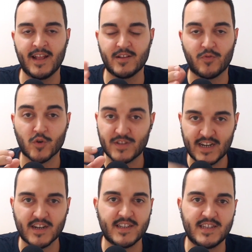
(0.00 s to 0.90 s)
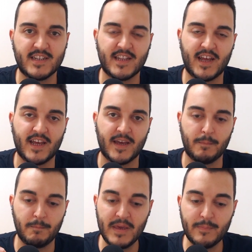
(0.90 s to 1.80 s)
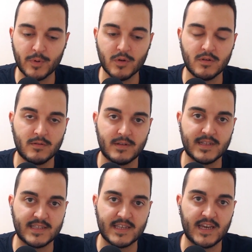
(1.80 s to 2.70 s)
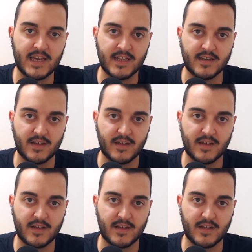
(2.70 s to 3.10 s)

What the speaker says: for targeting people, let's say, in